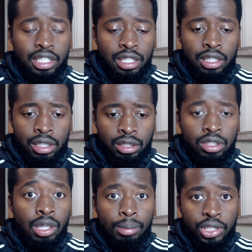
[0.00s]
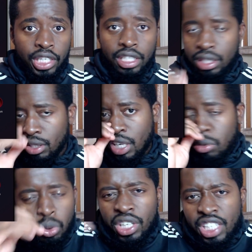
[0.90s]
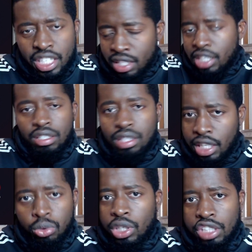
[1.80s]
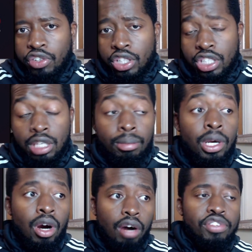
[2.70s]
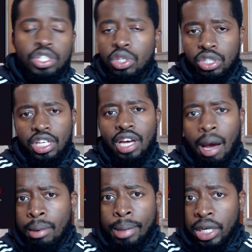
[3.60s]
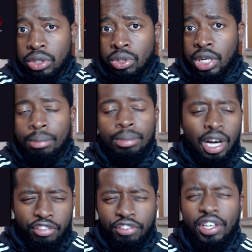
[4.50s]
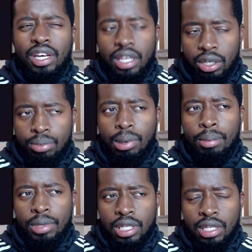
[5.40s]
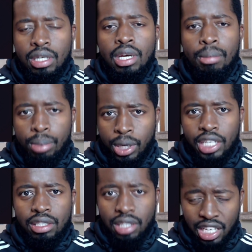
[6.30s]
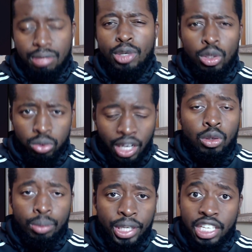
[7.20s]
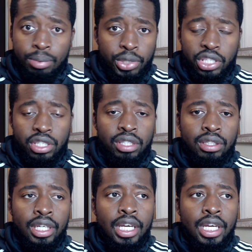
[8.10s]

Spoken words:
the number six, because that's what he is. That's what he is for our team. Obviously, you could say Amrabat could do that, but I think he'll probably, Casemiro, that will be his position.